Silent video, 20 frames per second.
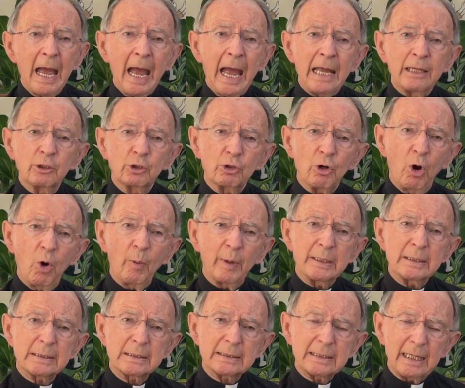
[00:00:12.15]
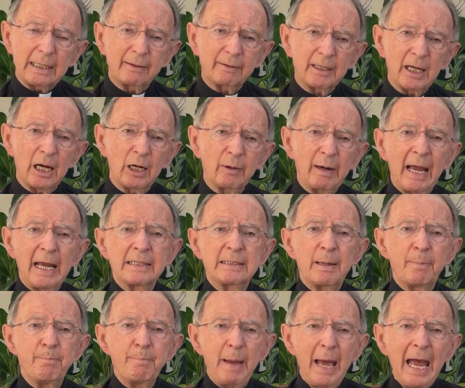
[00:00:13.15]
and go and sit there and
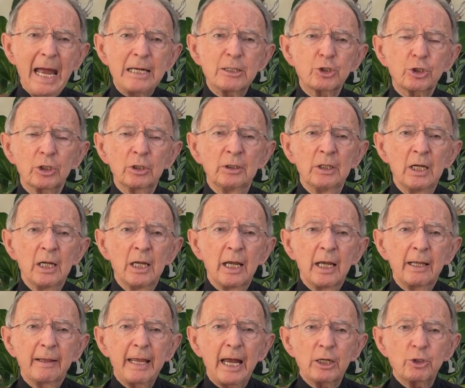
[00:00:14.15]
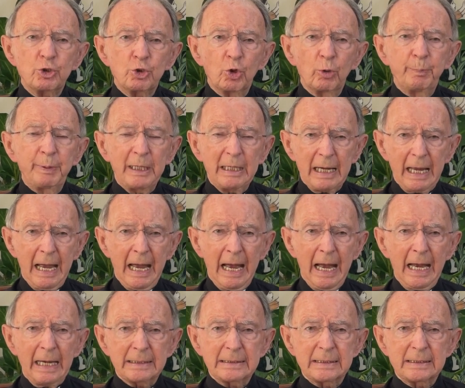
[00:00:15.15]
imagine that you're being
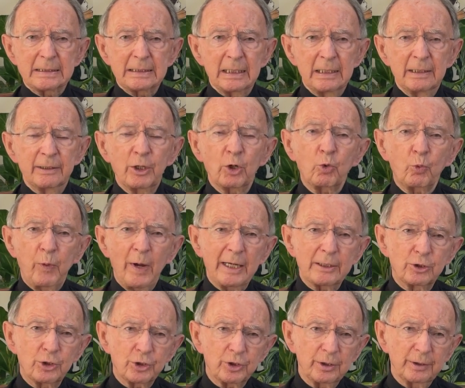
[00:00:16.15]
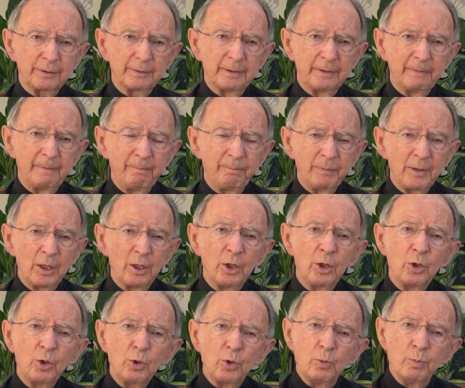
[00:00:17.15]
asked the question,
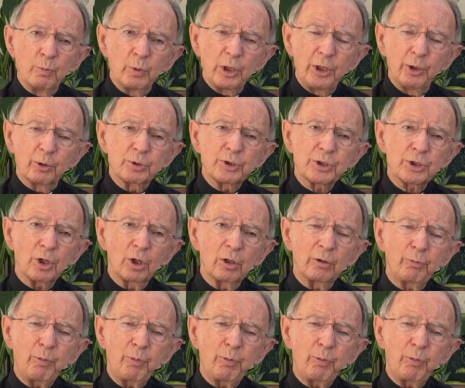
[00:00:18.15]
whom will you serve?